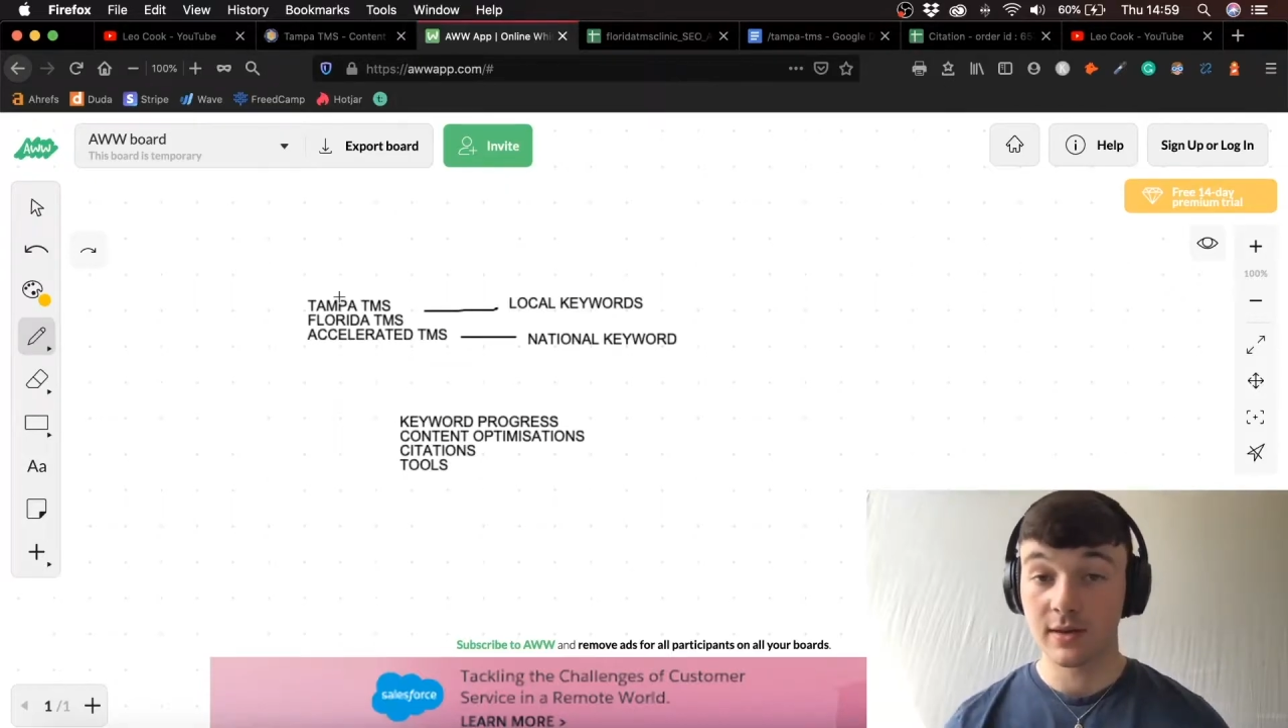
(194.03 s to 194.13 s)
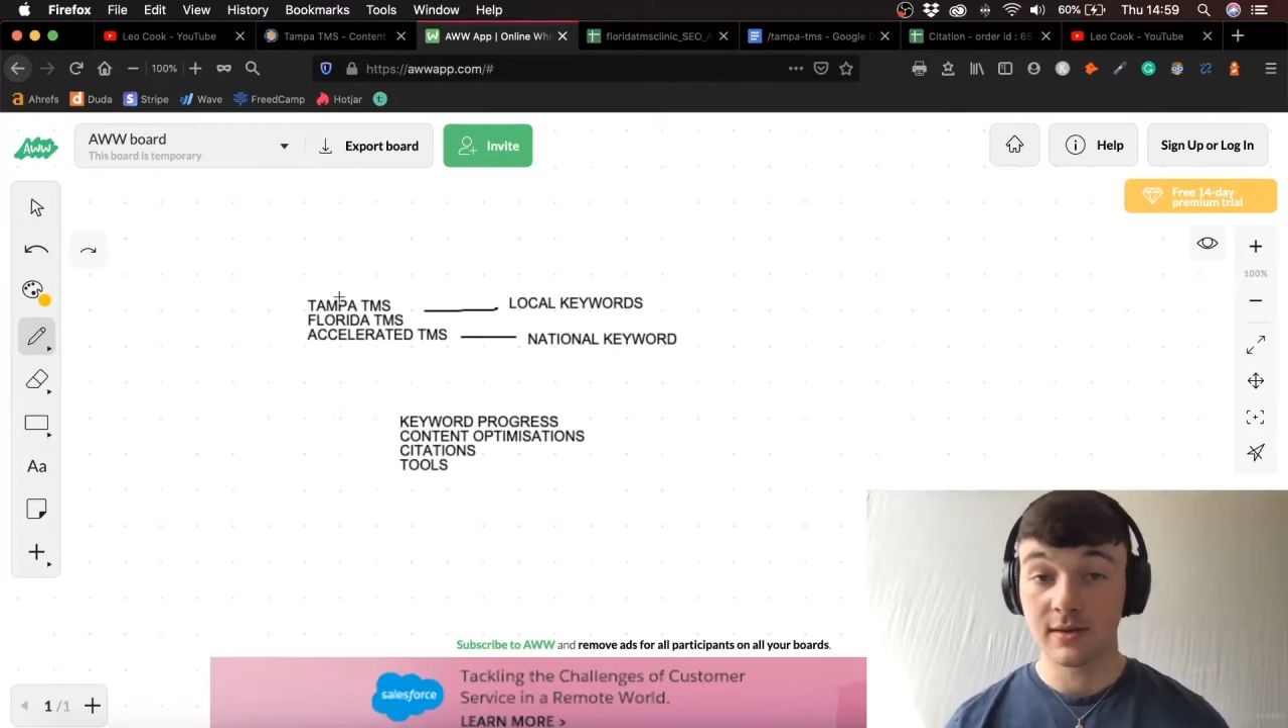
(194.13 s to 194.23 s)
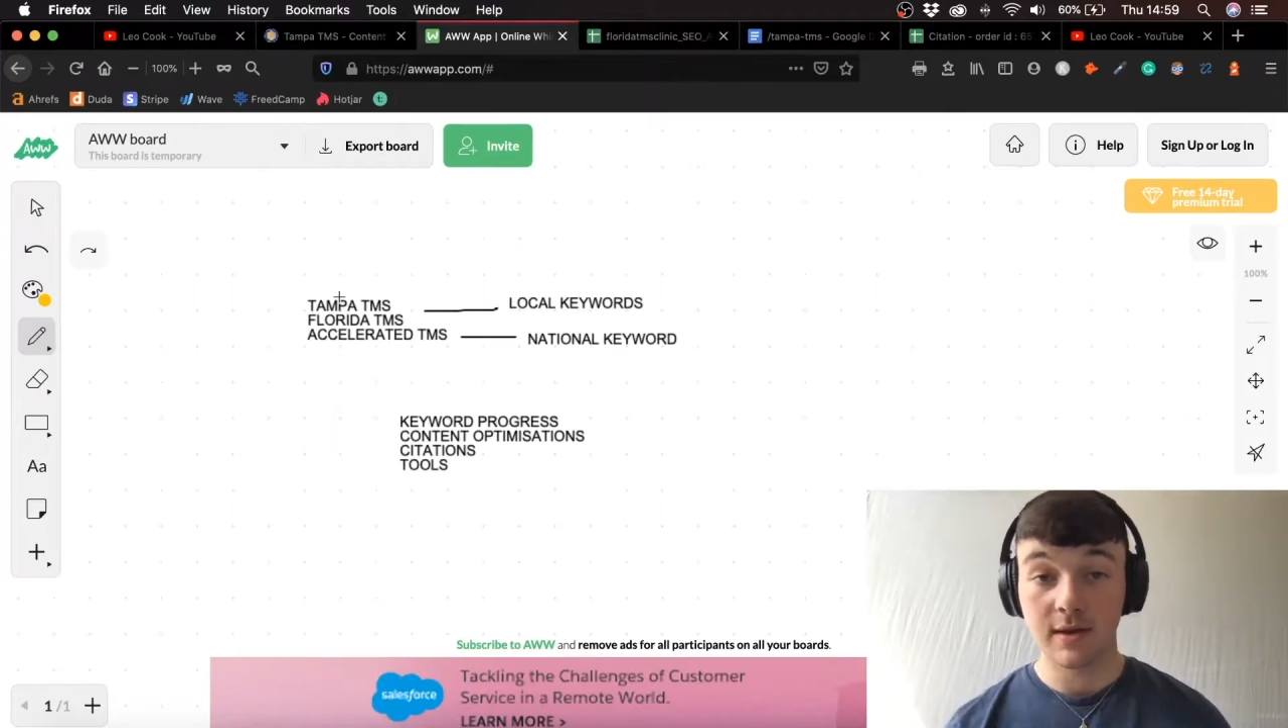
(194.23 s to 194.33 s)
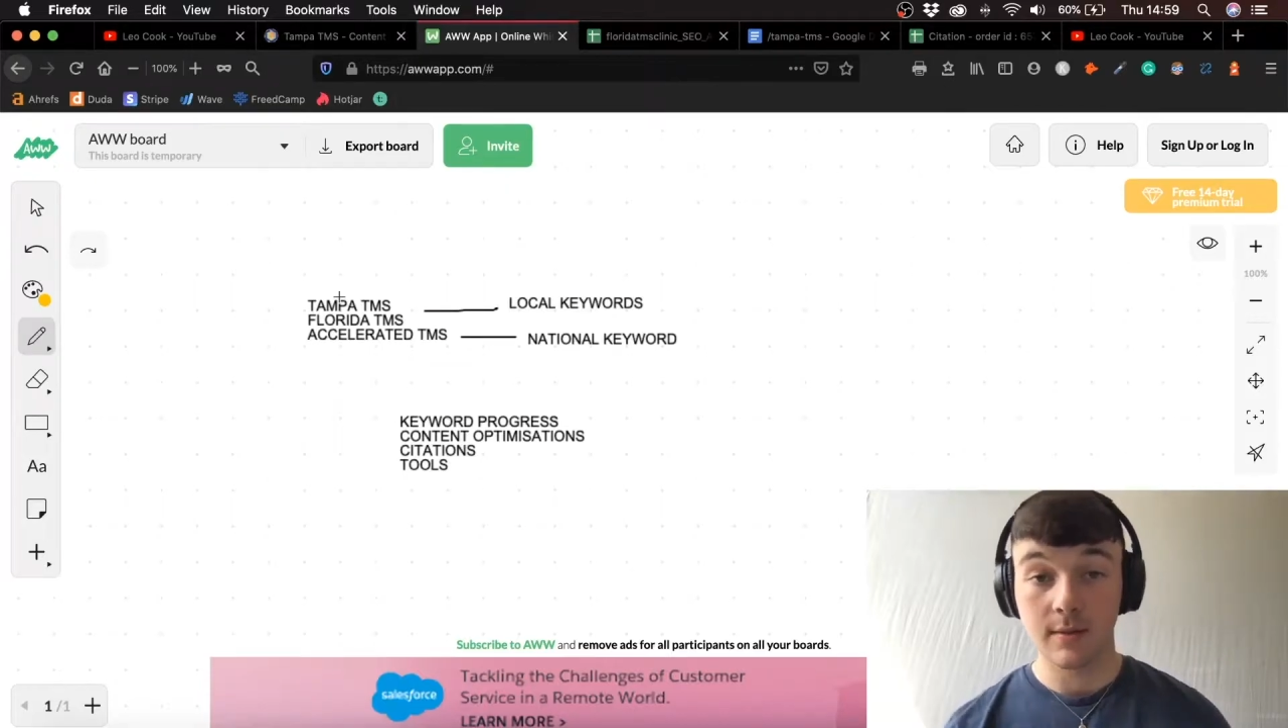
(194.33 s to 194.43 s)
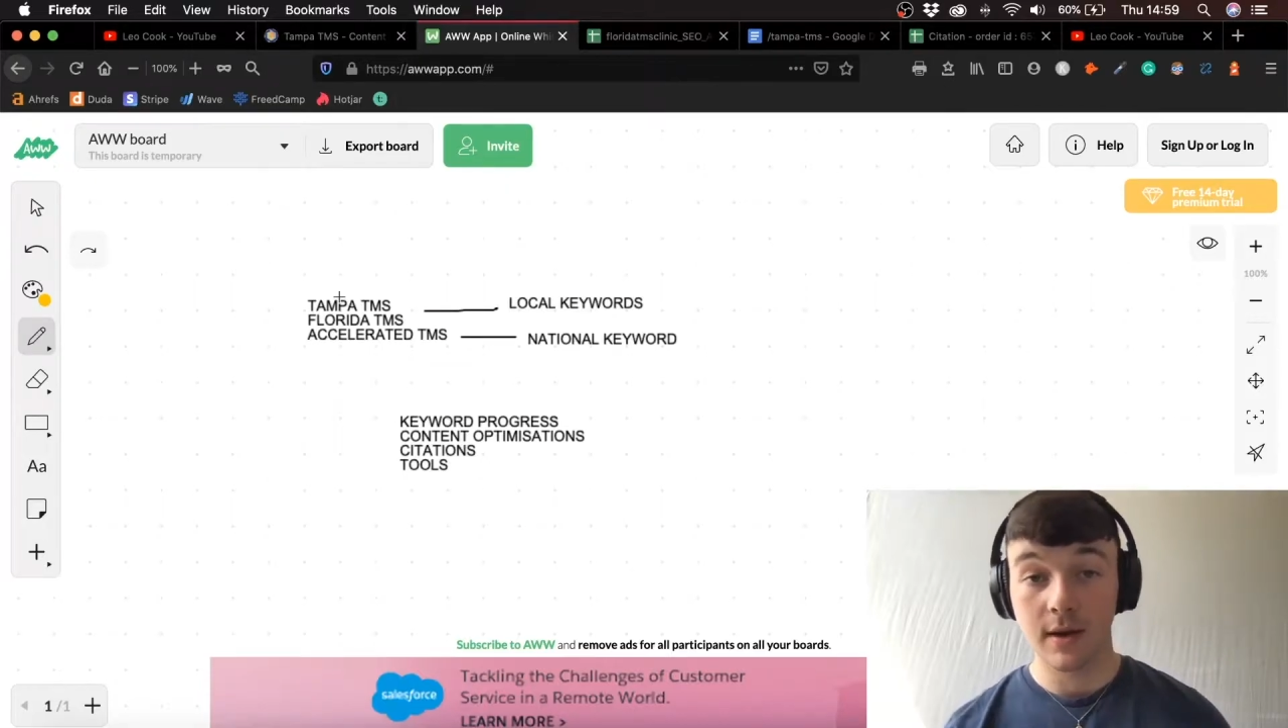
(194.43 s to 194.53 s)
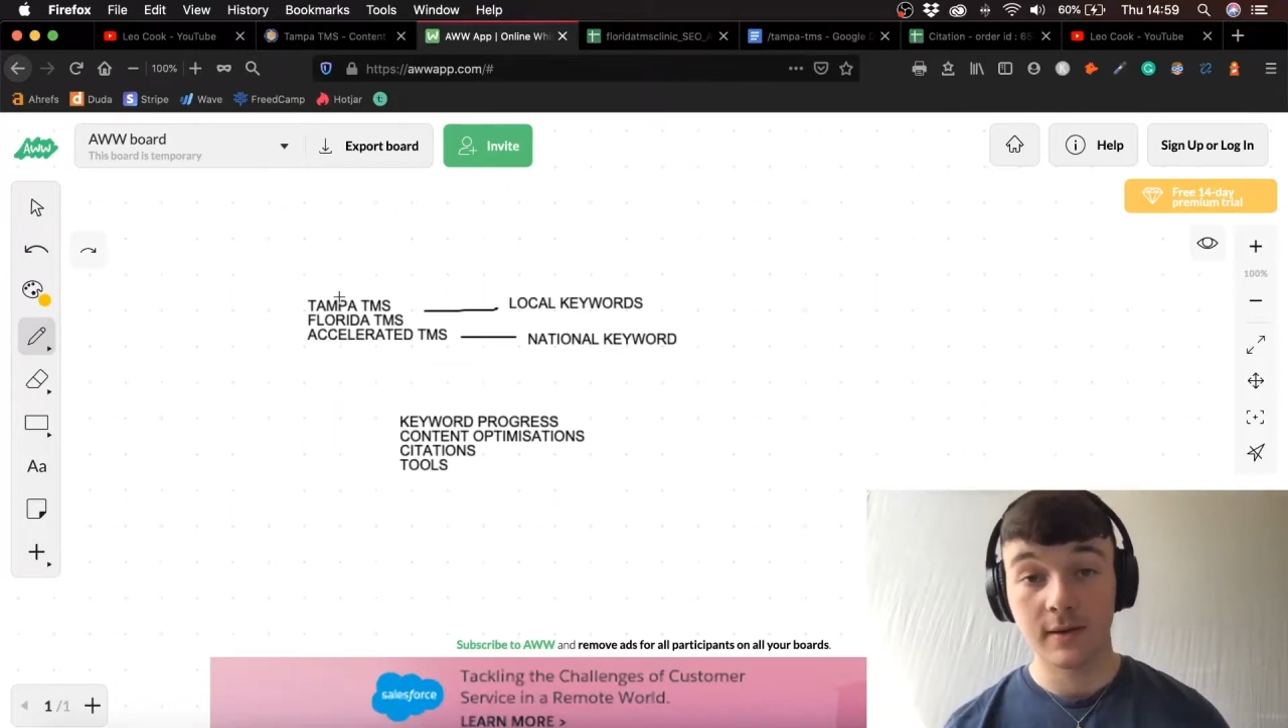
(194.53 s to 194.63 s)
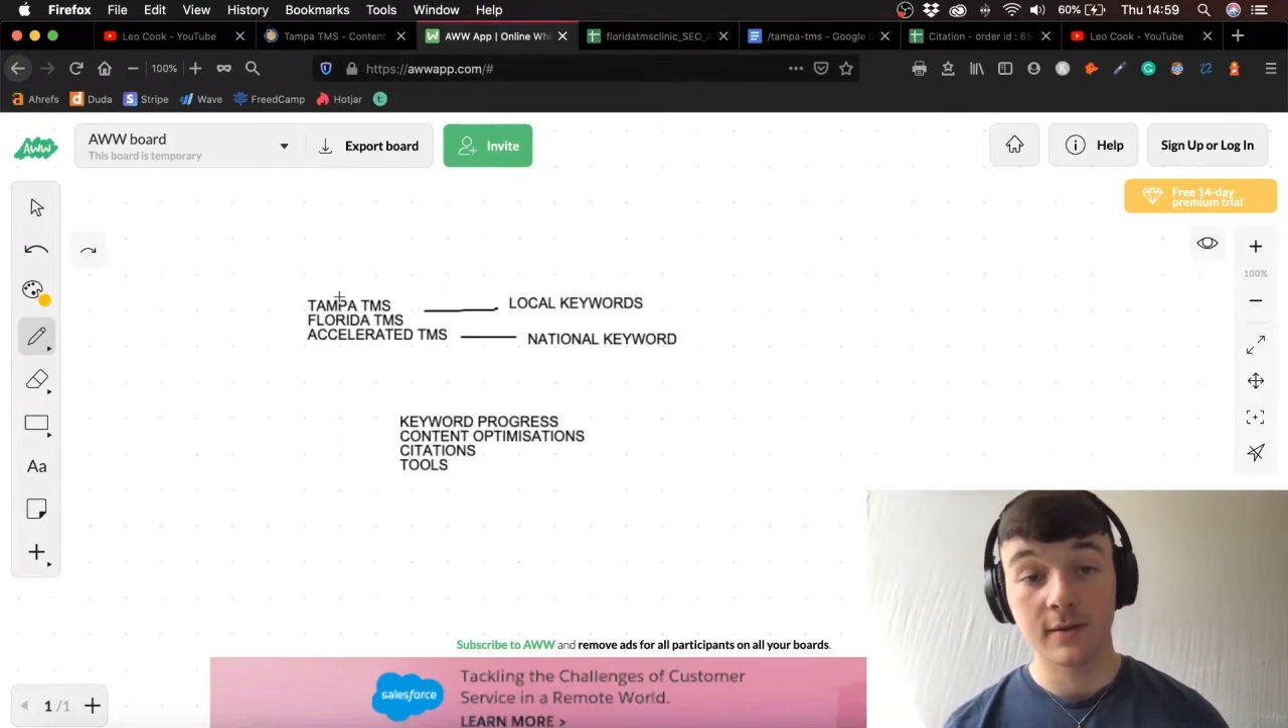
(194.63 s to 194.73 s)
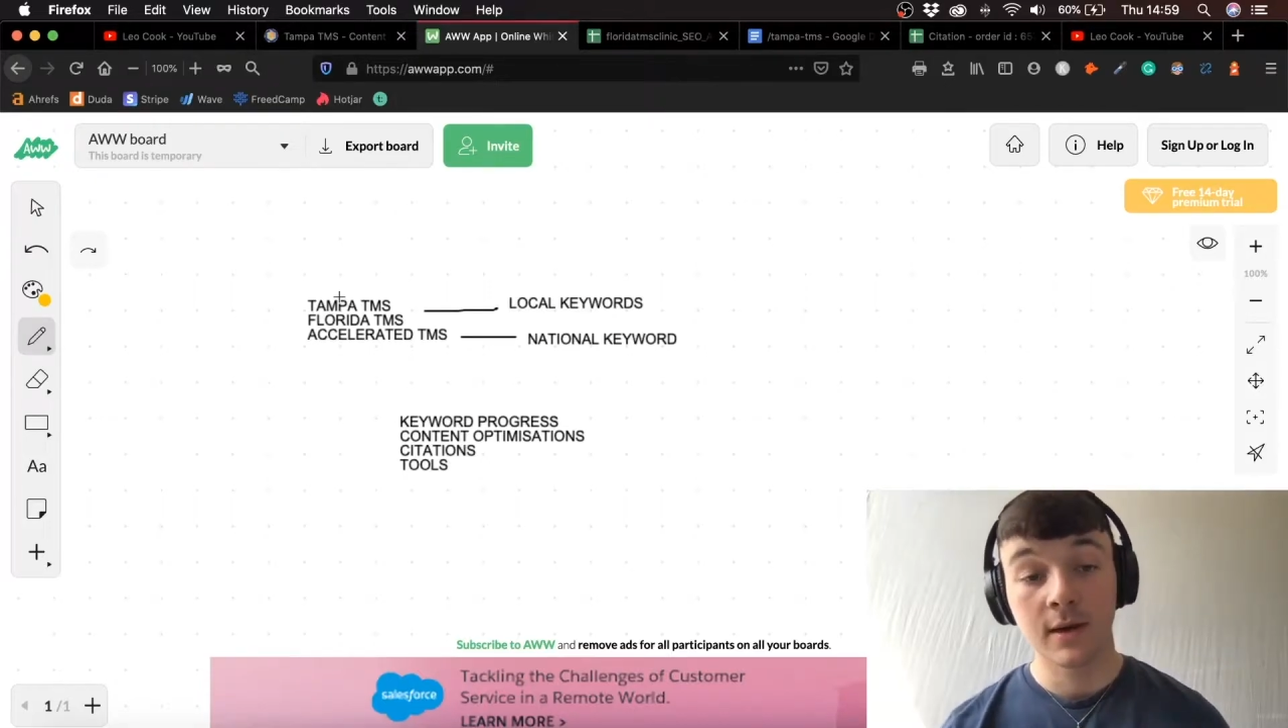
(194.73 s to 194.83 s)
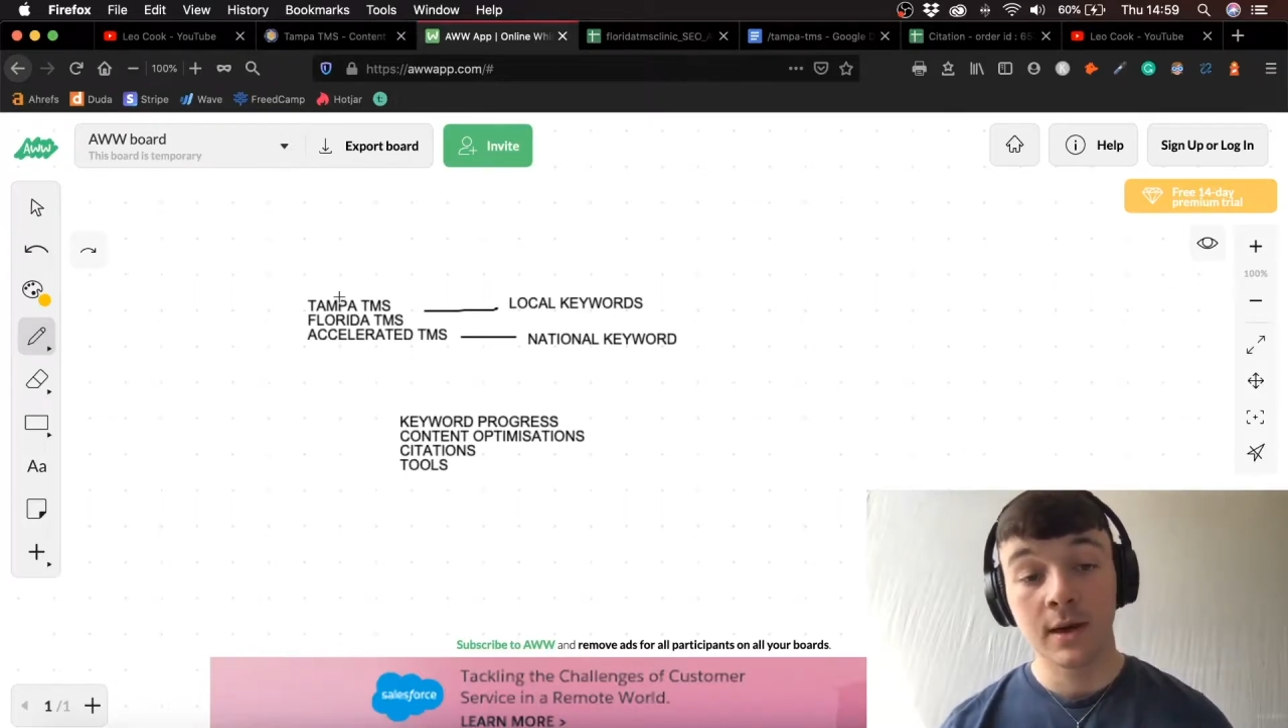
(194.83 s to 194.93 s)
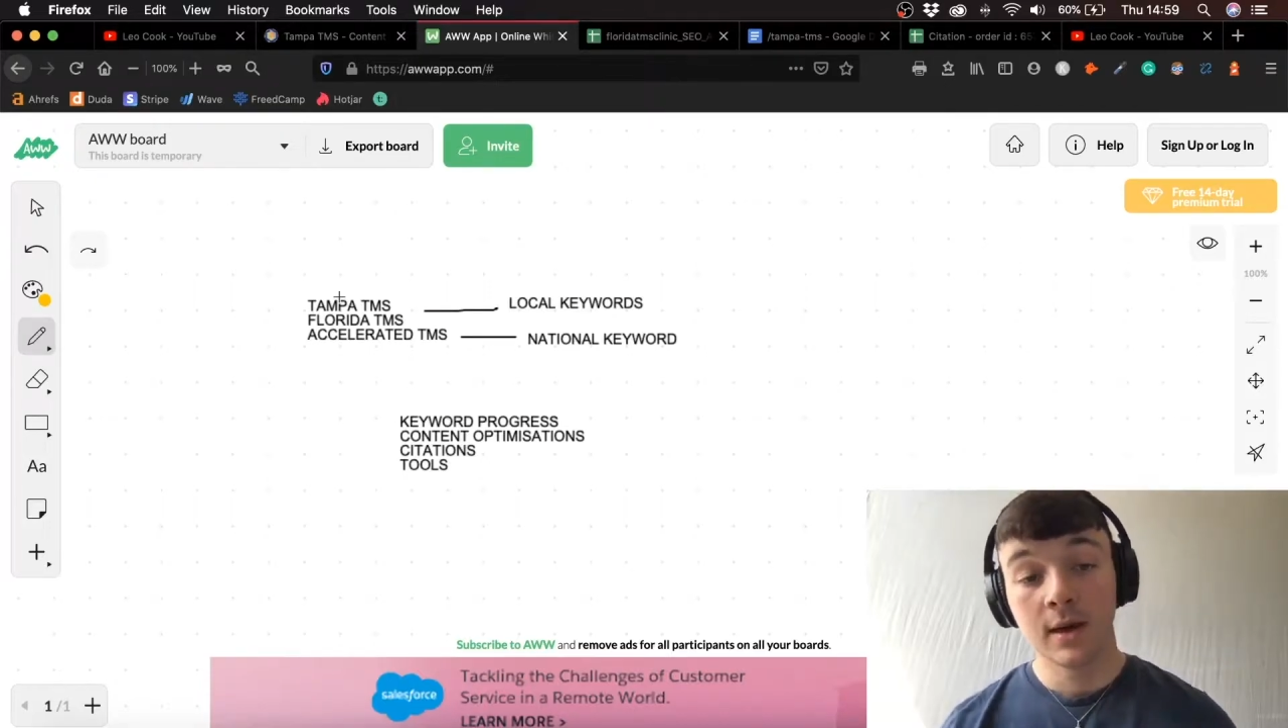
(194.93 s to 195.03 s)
TMS.